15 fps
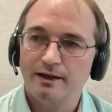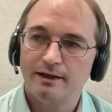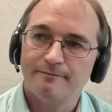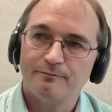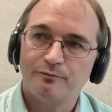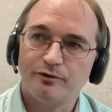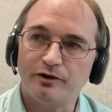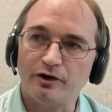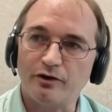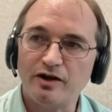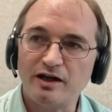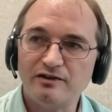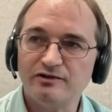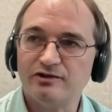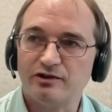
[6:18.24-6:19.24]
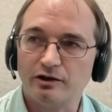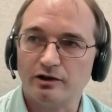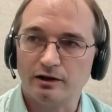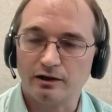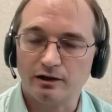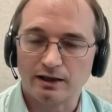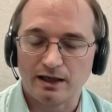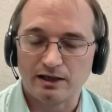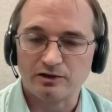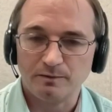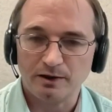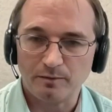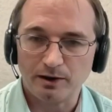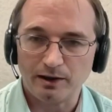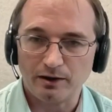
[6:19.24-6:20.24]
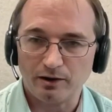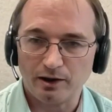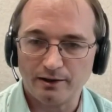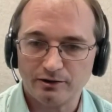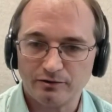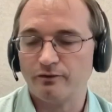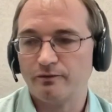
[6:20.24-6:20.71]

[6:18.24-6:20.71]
the things that are going to catch people out later on.